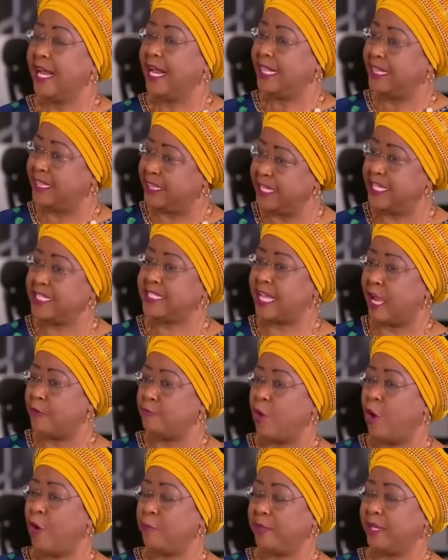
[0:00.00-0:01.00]
This, I'm
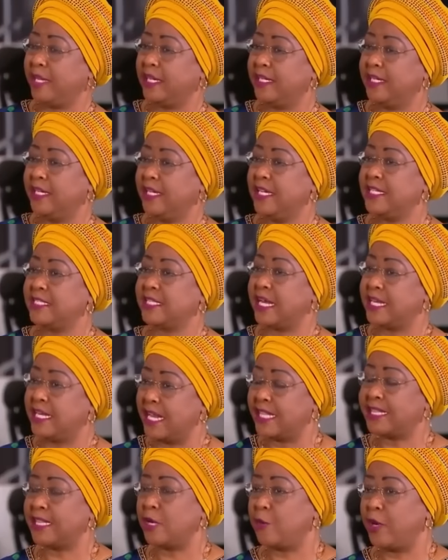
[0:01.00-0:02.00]
hoping, is
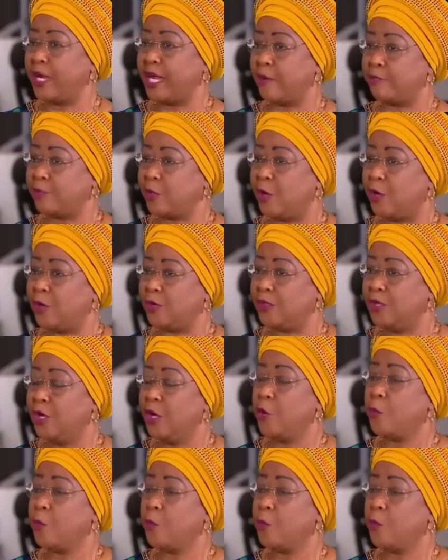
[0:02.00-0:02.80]
another wake-up call